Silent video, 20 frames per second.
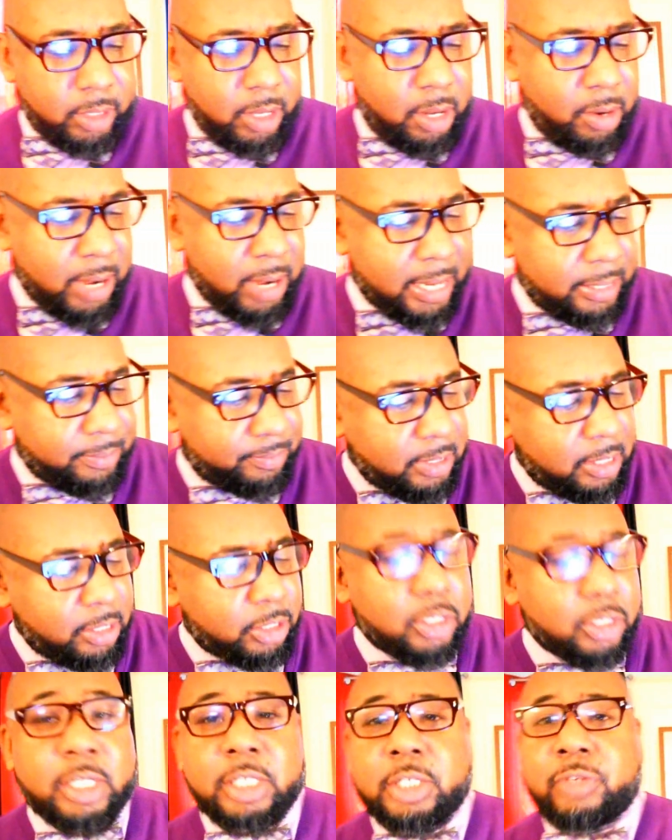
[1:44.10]
All right.
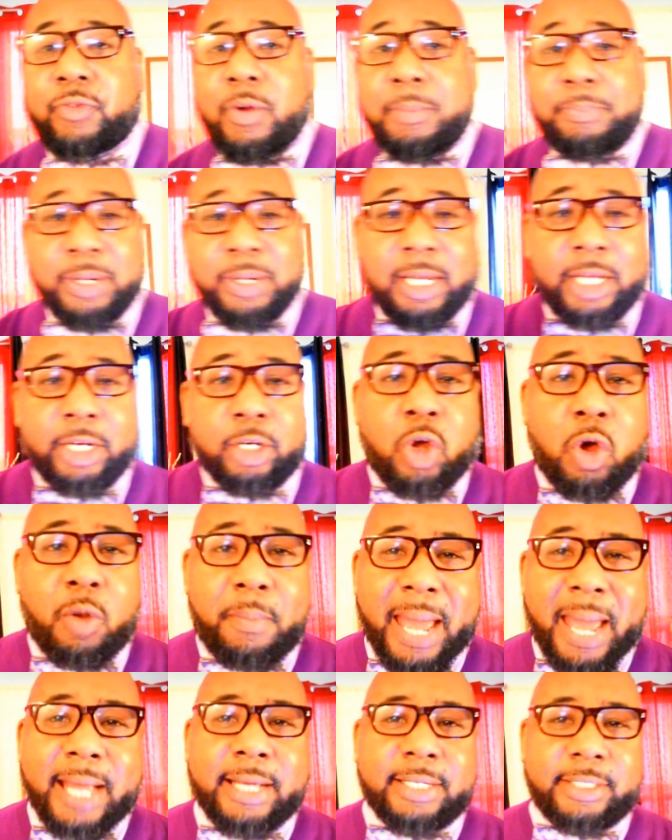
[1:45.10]
So this is from
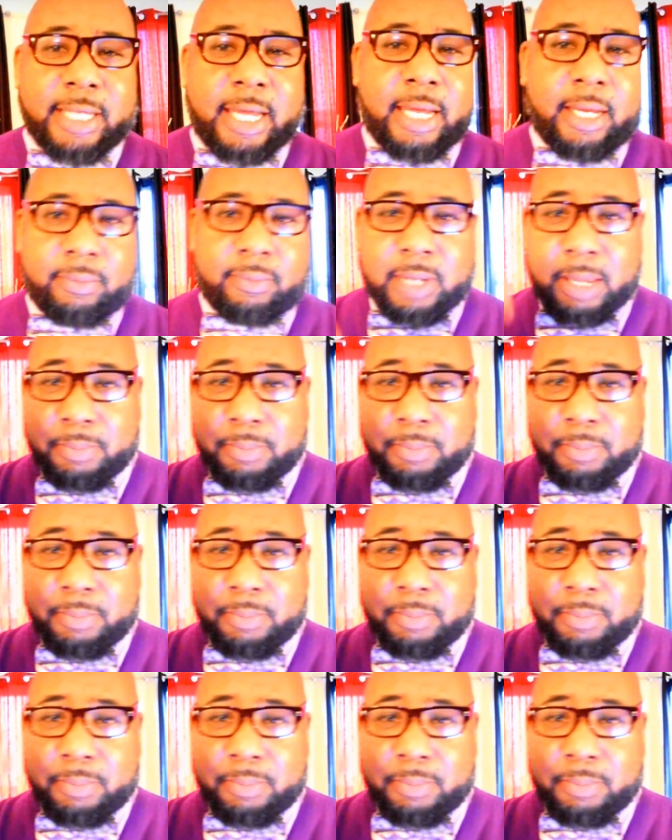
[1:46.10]
Politico Magazine.